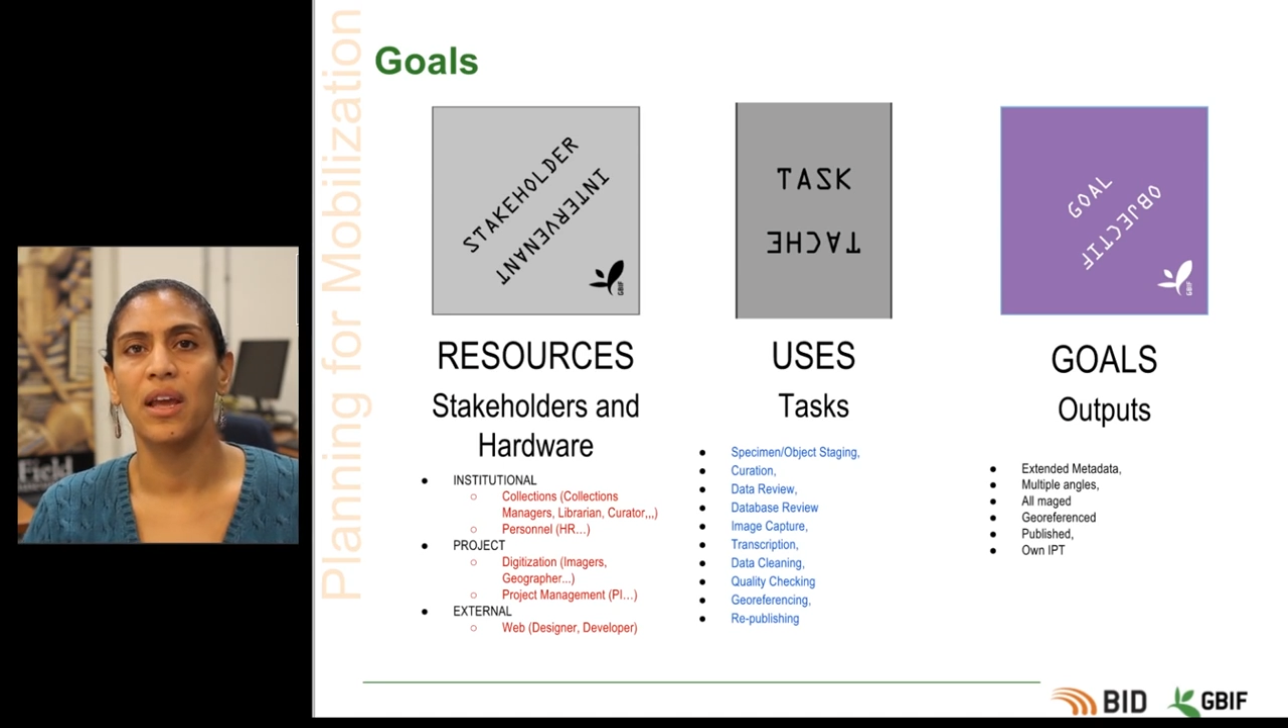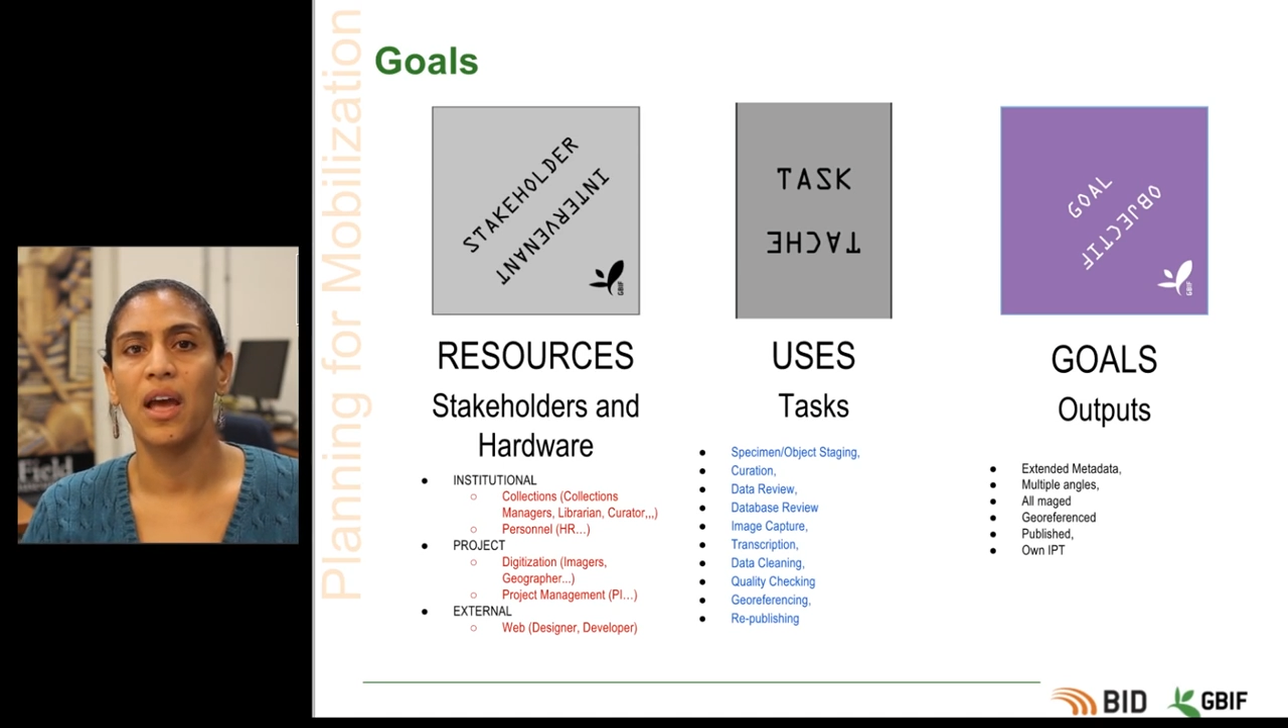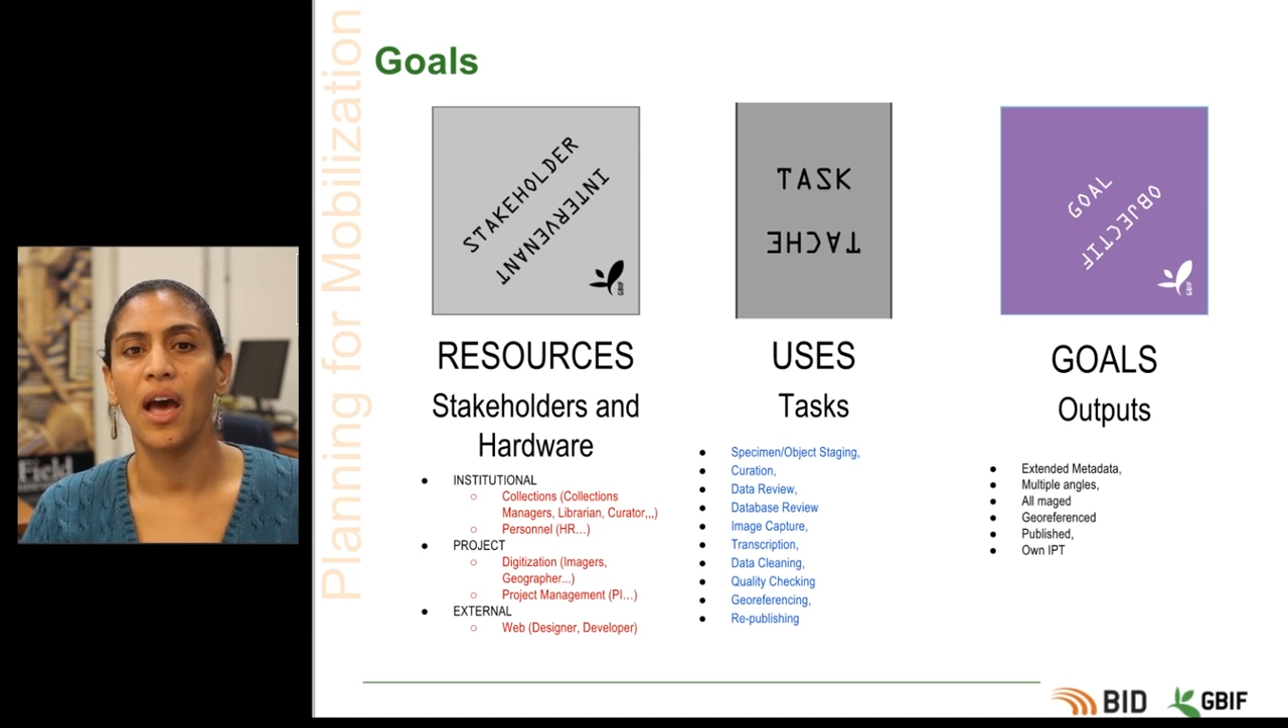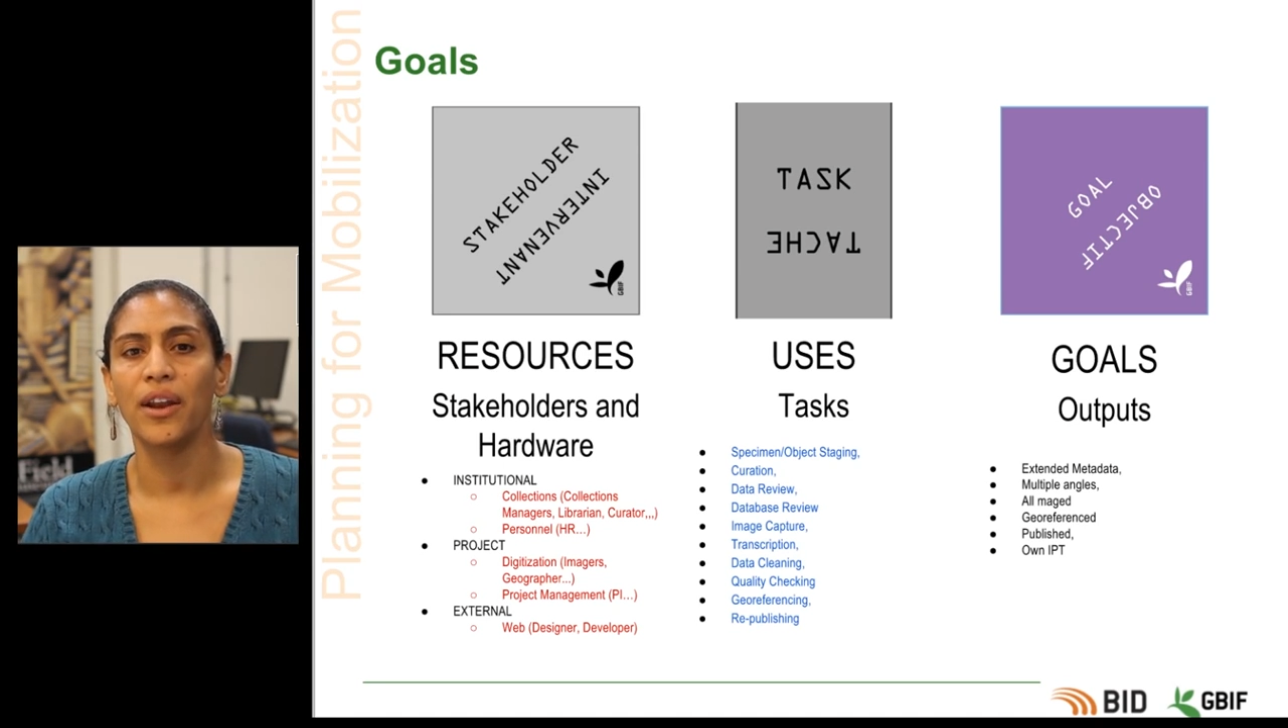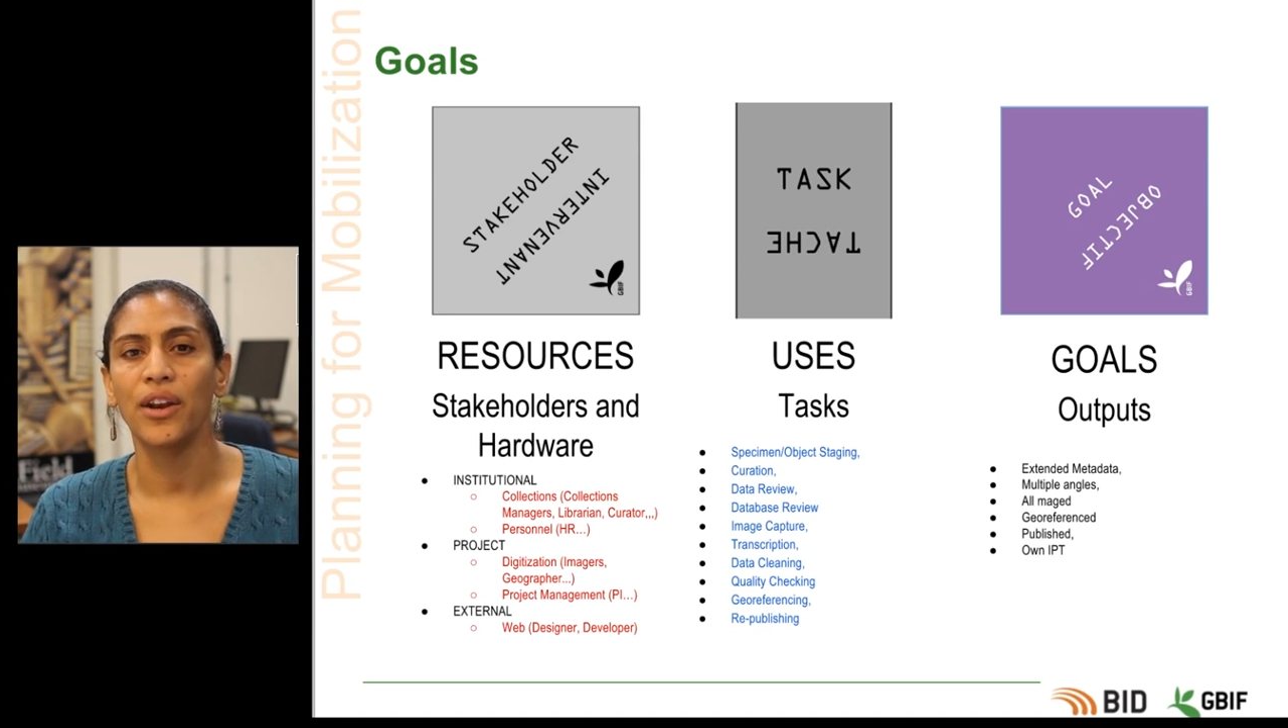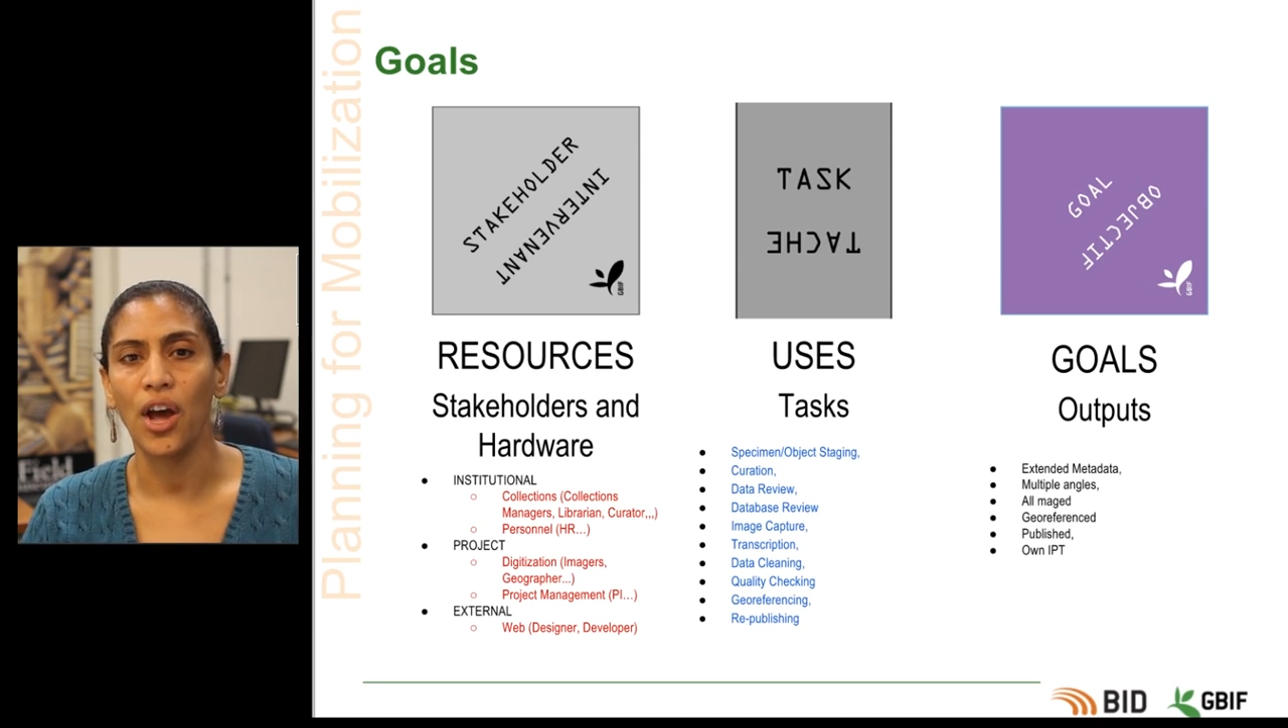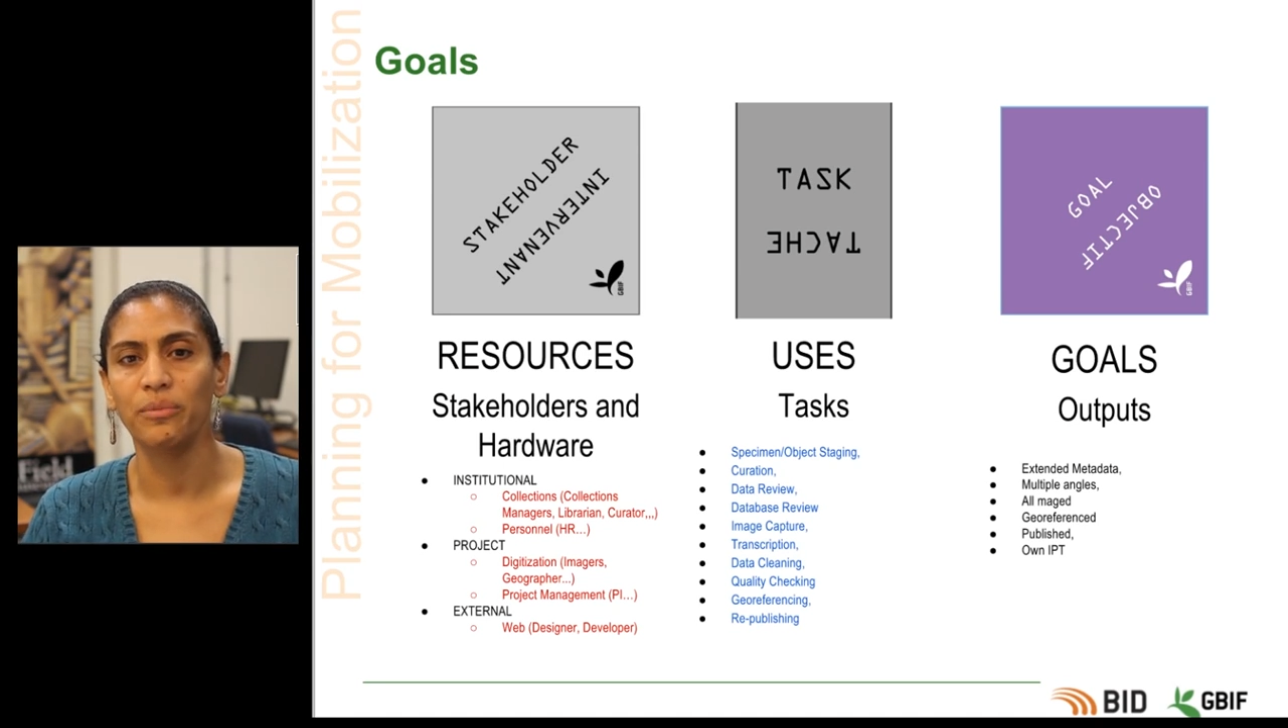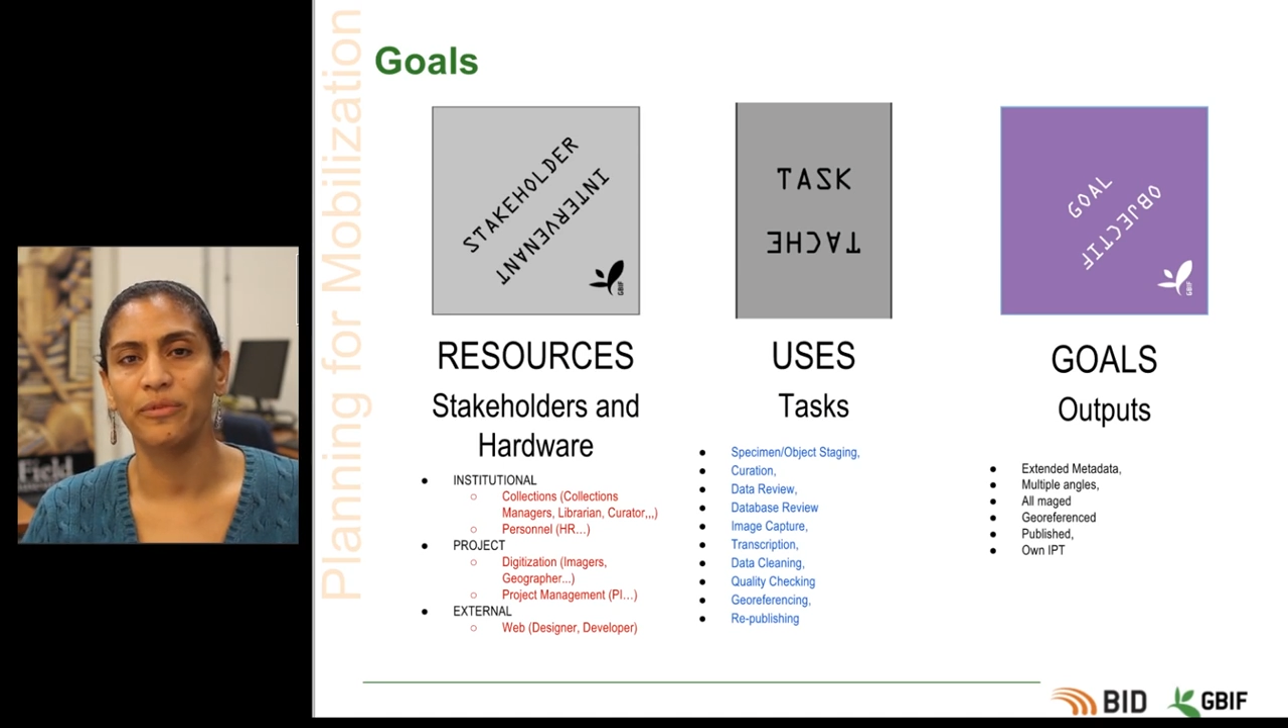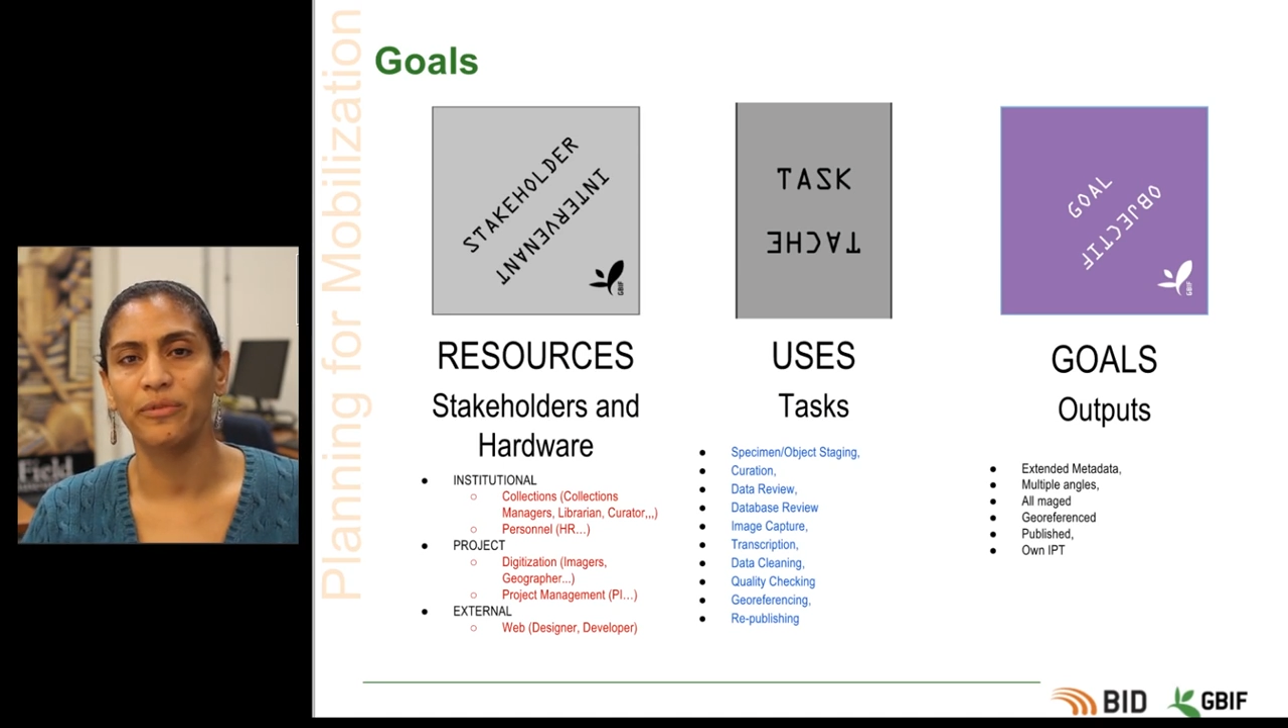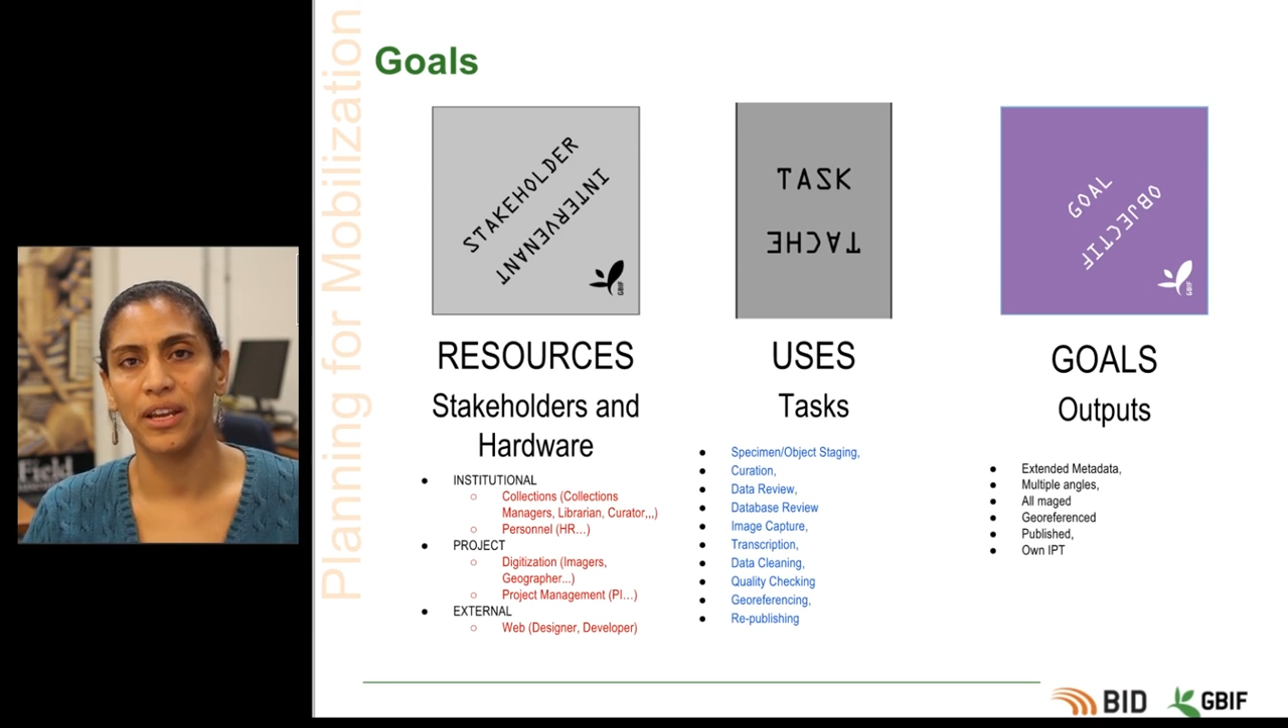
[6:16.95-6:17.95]
and
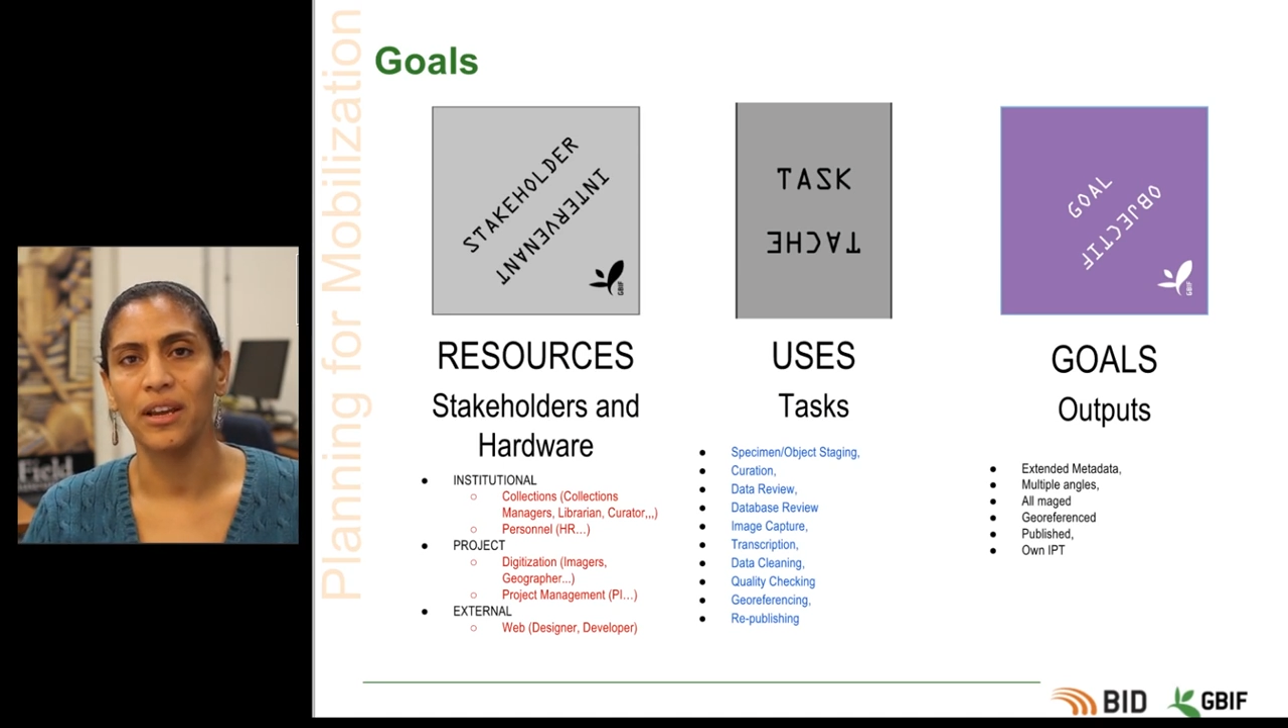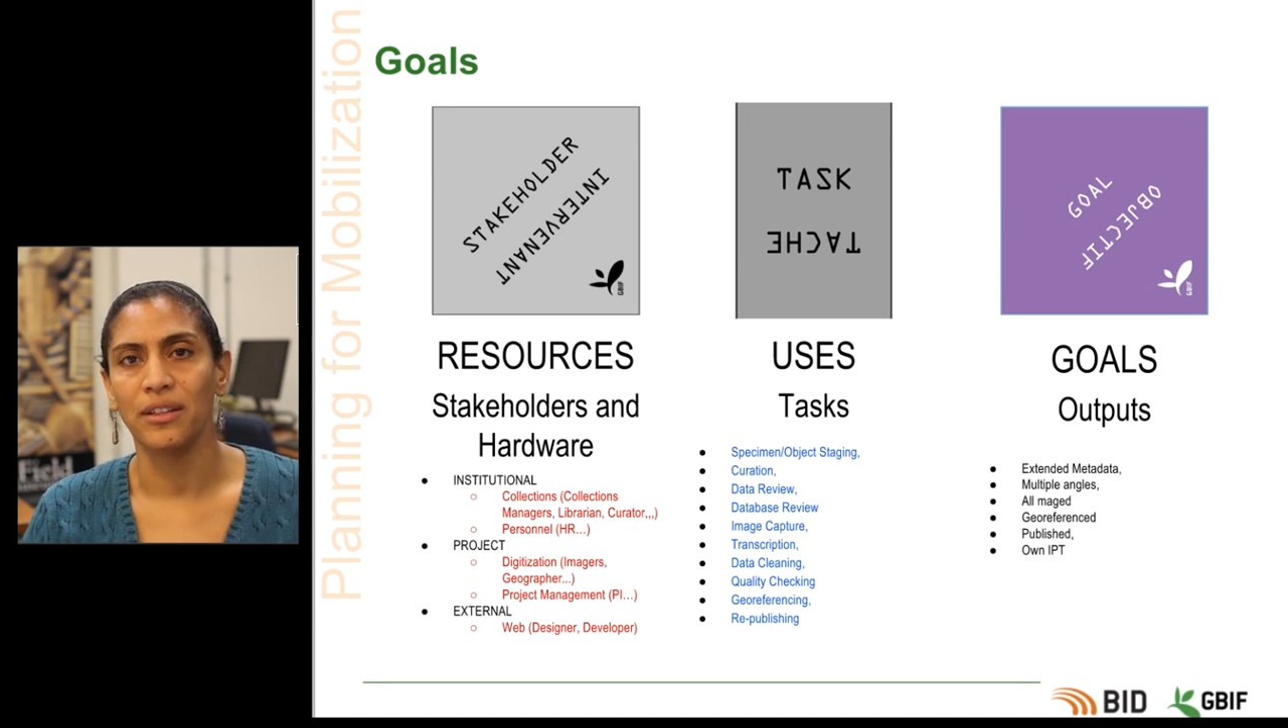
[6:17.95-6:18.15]
hopefully